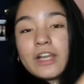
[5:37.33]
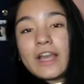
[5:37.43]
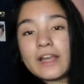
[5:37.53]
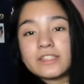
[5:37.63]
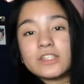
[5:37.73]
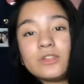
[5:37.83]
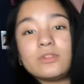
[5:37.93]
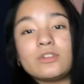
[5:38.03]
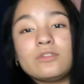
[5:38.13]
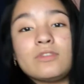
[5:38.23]
It has cute
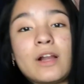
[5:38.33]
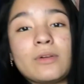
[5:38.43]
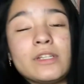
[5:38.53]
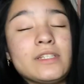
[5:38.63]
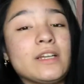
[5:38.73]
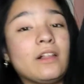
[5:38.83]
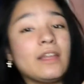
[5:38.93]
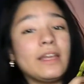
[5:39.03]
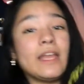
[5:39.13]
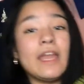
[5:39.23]
little flower
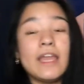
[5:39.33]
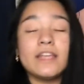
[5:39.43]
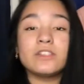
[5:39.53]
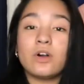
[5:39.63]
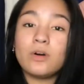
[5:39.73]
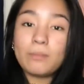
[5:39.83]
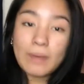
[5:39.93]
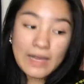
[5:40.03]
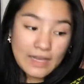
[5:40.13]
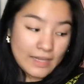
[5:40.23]
detailing. It's all
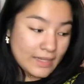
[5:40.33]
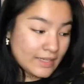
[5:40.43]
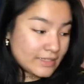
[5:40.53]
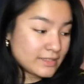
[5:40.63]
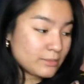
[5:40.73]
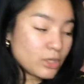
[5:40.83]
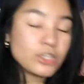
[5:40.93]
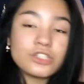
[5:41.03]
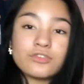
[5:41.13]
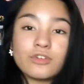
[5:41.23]
by it's
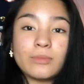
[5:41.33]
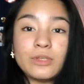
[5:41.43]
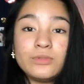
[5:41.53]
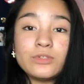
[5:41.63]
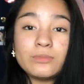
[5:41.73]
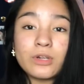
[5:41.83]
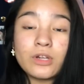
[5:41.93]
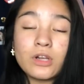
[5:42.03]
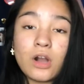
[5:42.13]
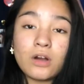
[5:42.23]
merch from a
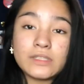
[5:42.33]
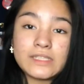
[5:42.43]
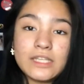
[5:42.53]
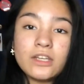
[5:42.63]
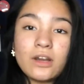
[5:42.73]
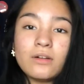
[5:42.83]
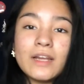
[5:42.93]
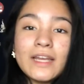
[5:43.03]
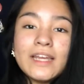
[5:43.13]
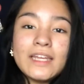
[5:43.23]
YouTuber called Sneako.
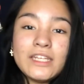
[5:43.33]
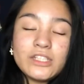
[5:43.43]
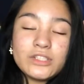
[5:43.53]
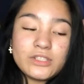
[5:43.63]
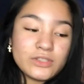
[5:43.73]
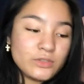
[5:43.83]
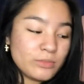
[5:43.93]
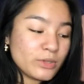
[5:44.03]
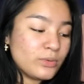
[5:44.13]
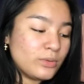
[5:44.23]
He is super
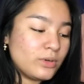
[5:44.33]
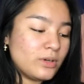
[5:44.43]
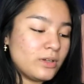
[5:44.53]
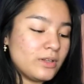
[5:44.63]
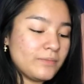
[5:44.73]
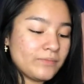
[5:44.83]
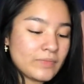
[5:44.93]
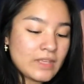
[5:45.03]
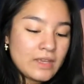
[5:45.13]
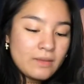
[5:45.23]
cool,
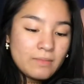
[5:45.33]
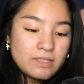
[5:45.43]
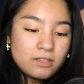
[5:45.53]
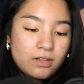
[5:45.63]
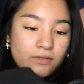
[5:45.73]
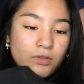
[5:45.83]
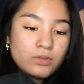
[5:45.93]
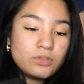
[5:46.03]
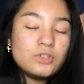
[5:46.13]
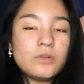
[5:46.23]
makes a lot of
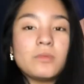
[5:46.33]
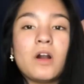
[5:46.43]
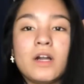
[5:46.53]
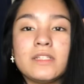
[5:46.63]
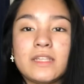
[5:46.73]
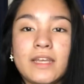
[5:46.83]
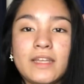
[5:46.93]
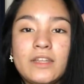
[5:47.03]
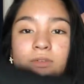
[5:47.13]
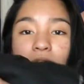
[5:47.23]
dope content,
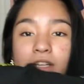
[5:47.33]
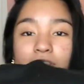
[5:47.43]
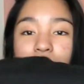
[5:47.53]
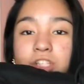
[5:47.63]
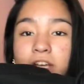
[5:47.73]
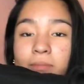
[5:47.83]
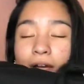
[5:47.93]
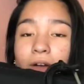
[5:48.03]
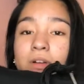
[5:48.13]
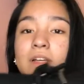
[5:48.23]
and you guys should check him
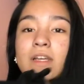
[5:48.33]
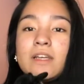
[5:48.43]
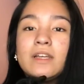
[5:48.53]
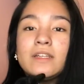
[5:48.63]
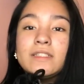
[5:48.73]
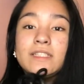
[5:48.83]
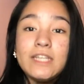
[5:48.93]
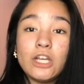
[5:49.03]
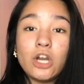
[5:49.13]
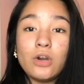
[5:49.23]
out.
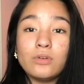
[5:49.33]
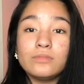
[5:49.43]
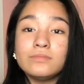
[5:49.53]
Sneako